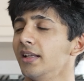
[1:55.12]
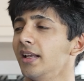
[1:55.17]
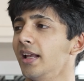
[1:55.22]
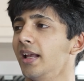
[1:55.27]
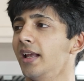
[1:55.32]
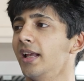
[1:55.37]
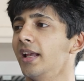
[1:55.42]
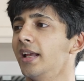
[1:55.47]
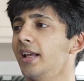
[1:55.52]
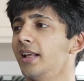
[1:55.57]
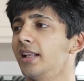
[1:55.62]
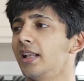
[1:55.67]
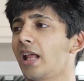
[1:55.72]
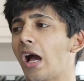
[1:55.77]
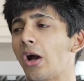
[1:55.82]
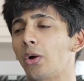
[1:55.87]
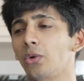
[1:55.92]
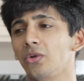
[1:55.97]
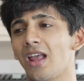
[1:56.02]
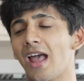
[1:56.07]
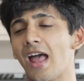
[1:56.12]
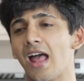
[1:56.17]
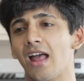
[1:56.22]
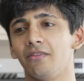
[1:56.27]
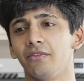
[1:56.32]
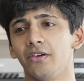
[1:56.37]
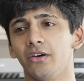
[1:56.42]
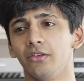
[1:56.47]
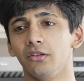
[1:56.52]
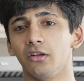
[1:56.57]
And I would
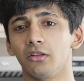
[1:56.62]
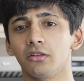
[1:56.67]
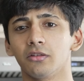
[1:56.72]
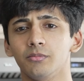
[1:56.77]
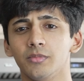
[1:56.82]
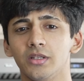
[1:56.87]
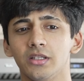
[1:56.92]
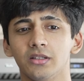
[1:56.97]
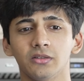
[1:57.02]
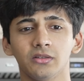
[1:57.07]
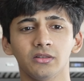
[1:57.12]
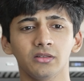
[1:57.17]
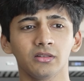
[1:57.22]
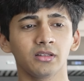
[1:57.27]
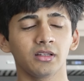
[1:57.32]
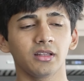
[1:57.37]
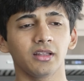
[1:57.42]
have another meal